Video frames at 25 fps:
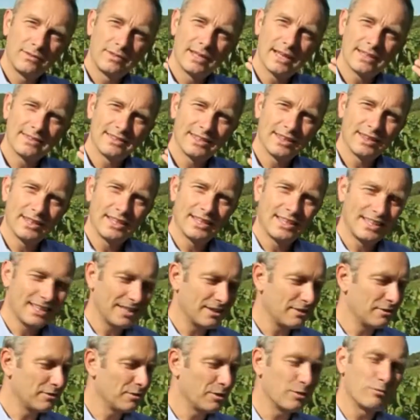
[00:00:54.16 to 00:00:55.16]
of testing
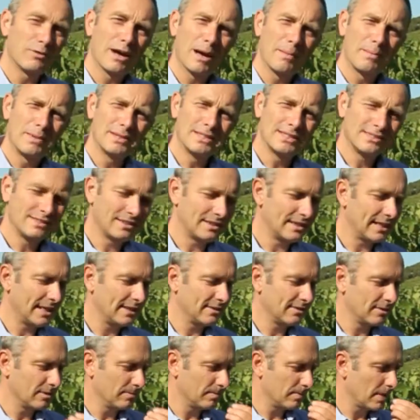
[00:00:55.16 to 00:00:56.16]
the ripeness is to
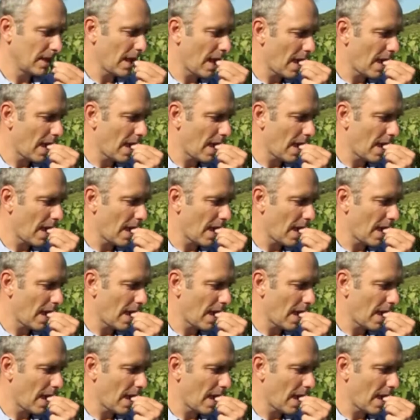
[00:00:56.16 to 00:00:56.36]
taste them.